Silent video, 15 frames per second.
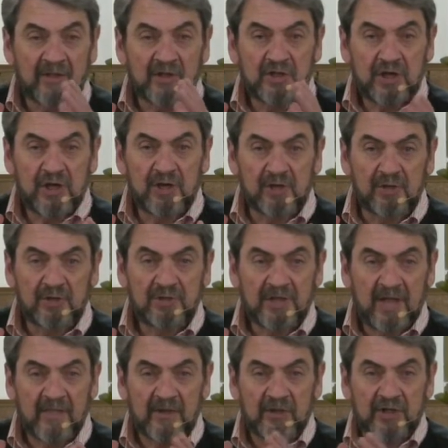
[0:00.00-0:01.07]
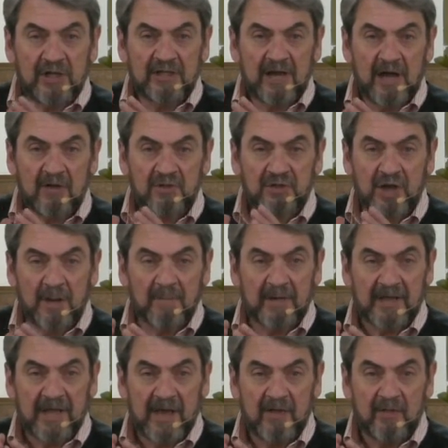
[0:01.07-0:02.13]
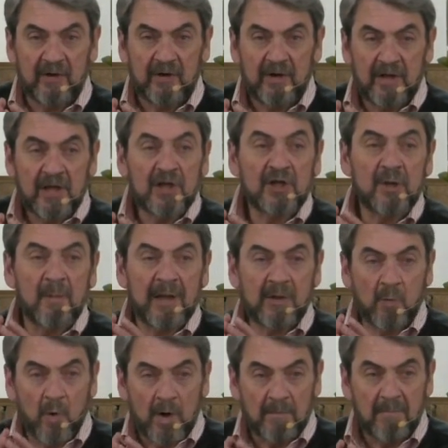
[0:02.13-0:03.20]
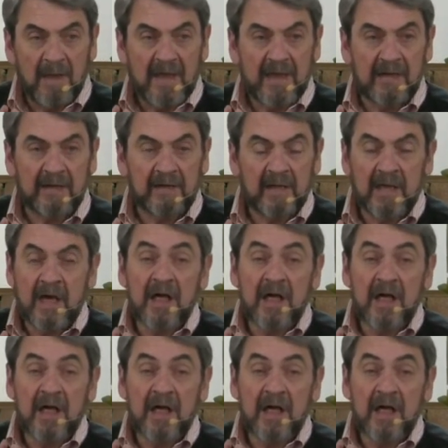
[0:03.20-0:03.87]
the Jews and the Gentiles come together to make one man.